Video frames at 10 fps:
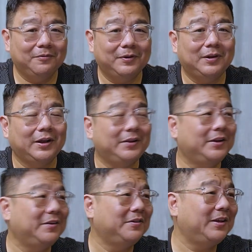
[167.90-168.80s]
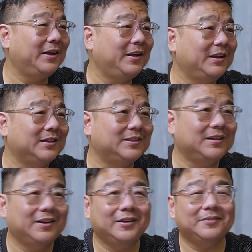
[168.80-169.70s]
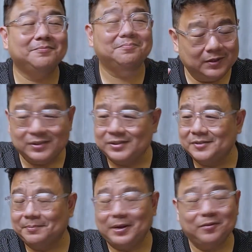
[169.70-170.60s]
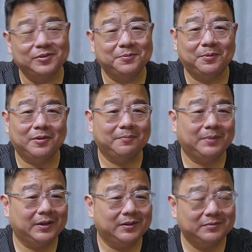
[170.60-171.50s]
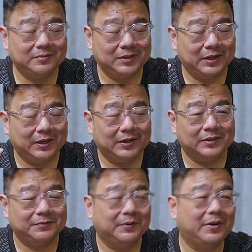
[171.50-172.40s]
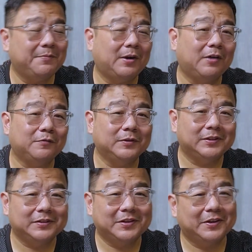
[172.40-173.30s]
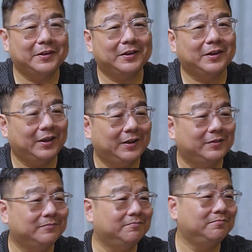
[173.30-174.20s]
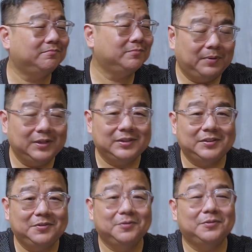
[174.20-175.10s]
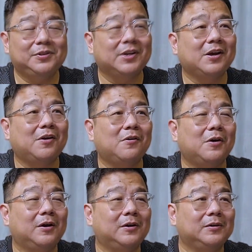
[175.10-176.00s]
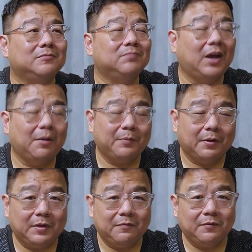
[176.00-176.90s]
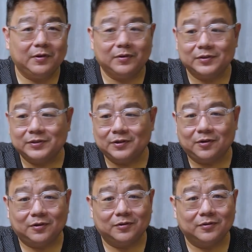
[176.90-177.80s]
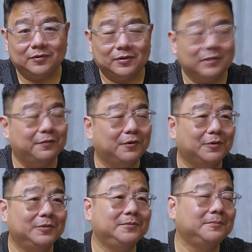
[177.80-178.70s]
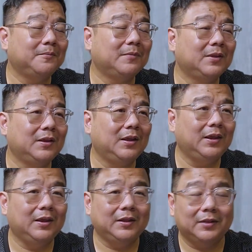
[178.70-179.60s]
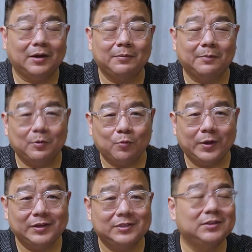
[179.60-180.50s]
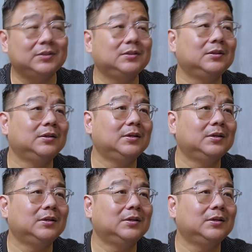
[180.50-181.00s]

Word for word: Well, at the end of the day, it's like, this might look small but it is very powerful inside. And please do check out uh, my upcoming videos on the phone in the upcoming weeks.